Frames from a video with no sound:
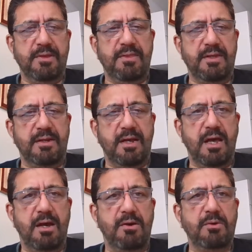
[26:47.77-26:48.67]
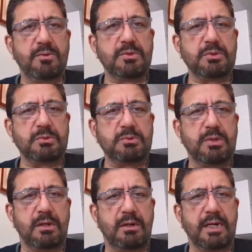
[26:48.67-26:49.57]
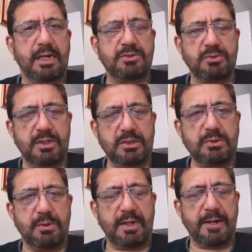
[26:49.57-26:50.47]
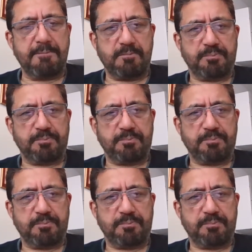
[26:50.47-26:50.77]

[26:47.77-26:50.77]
that how you are actually going,